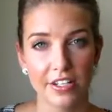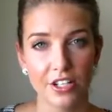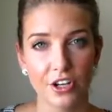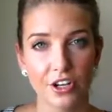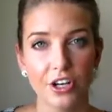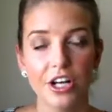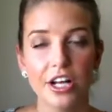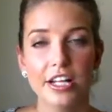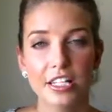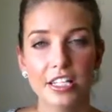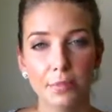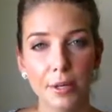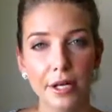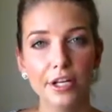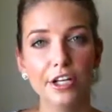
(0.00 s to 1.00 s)
So
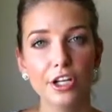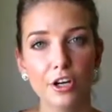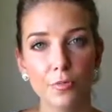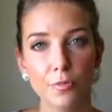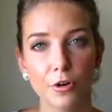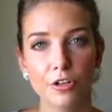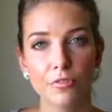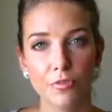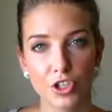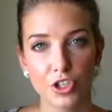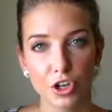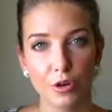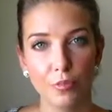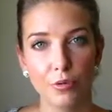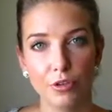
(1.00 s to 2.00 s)
depending on what
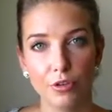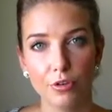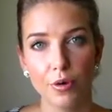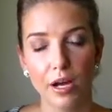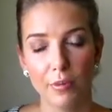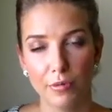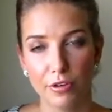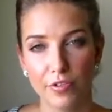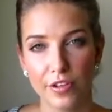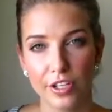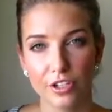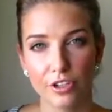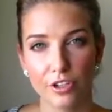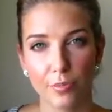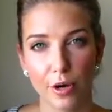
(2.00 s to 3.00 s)
job you are moving
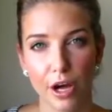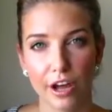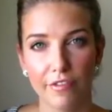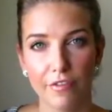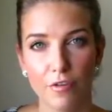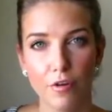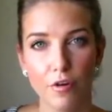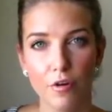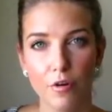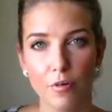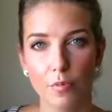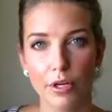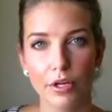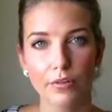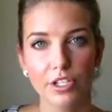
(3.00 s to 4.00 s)
to Dubai for
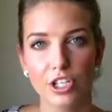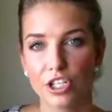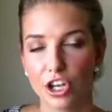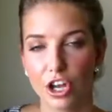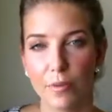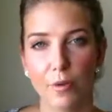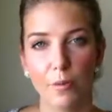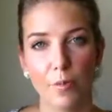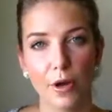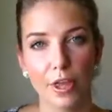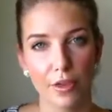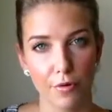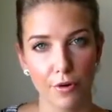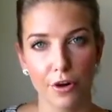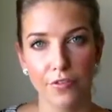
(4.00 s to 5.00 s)
will determine
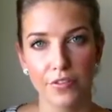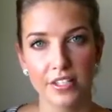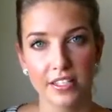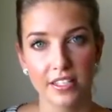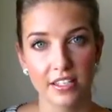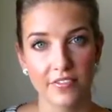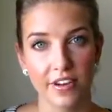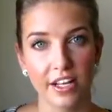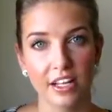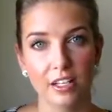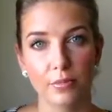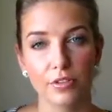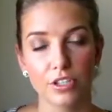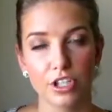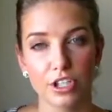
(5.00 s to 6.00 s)
whether or not this is
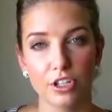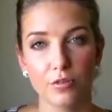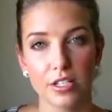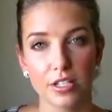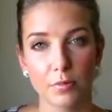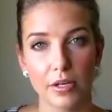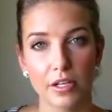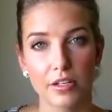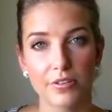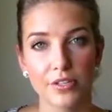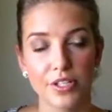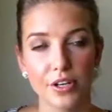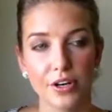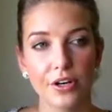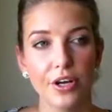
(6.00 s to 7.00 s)
available to you as well.
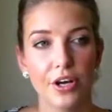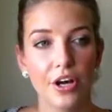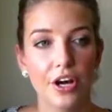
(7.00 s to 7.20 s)
So